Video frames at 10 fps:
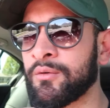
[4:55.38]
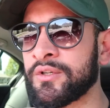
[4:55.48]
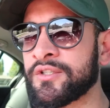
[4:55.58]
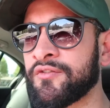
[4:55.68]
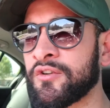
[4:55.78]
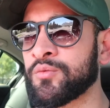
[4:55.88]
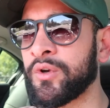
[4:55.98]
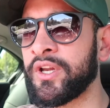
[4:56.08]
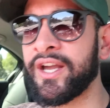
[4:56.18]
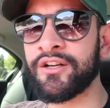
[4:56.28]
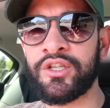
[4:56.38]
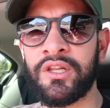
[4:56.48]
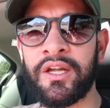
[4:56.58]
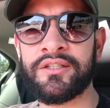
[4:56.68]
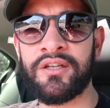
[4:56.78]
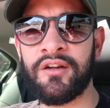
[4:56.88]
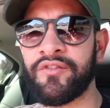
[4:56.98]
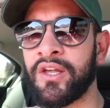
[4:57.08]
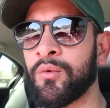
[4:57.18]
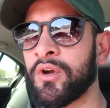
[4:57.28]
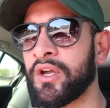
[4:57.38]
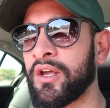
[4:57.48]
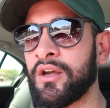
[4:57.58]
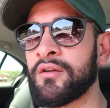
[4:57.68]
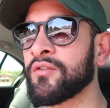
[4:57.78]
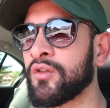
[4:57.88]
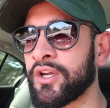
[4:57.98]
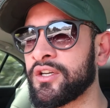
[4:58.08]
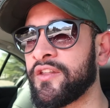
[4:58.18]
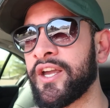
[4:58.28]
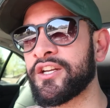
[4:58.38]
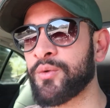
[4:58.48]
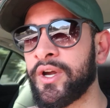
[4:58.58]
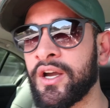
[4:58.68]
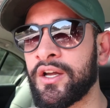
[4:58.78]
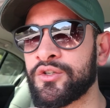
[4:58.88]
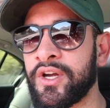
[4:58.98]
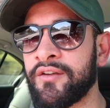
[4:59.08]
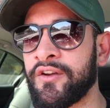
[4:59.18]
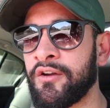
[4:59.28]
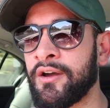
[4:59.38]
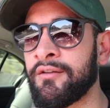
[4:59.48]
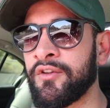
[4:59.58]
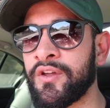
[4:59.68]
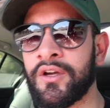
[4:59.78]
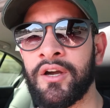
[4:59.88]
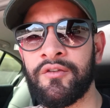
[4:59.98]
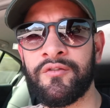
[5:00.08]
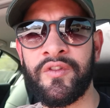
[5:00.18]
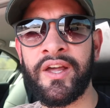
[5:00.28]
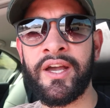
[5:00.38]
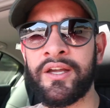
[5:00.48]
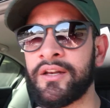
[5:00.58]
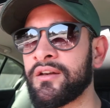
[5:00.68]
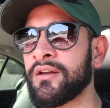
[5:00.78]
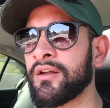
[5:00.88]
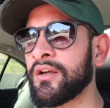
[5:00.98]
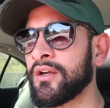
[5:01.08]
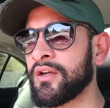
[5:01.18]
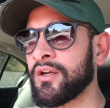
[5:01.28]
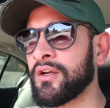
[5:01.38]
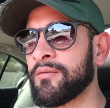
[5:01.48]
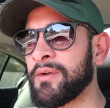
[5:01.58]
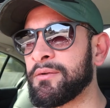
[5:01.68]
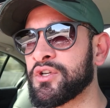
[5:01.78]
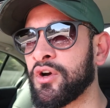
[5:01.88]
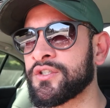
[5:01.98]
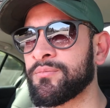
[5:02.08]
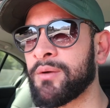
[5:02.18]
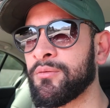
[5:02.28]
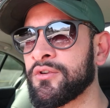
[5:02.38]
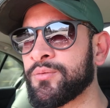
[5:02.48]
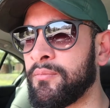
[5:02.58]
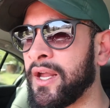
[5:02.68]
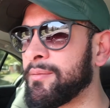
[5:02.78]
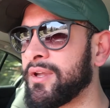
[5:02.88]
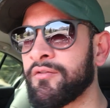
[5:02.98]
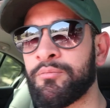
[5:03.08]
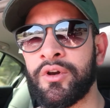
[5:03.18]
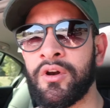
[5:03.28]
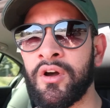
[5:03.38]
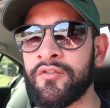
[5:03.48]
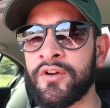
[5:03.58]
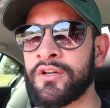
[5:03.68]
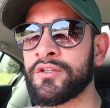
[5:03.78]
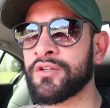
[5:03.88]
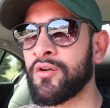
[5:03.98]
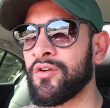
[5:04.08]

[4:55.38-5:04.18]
was the first one he actually liked enough that we're gonna look into the HOA contract, figure out everything covered for that, and maybe talk some numbers, but maybe even put an offer in. So